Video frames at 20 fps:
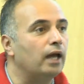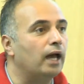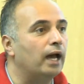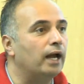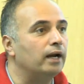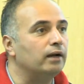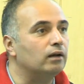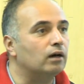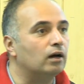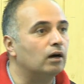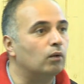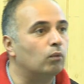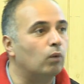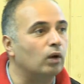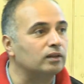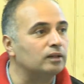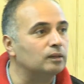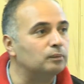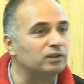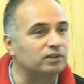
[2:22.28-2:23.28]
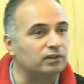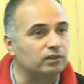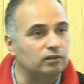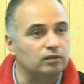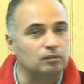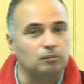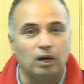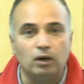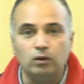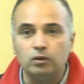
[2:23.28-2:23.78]
and uh, what the business
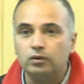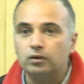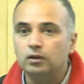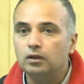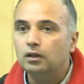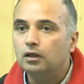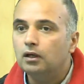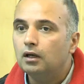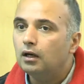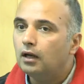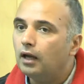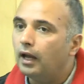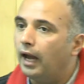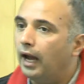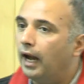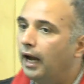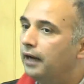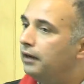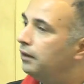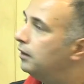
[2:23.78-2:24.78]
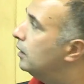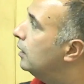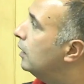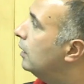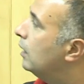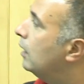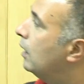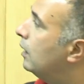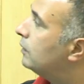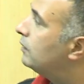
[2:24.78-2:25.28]
is about. And
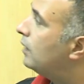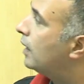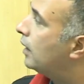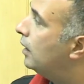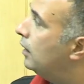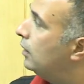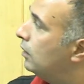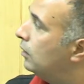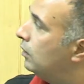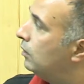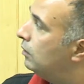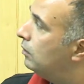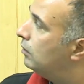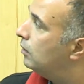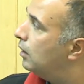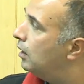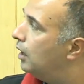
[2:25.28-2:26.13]
uh, second,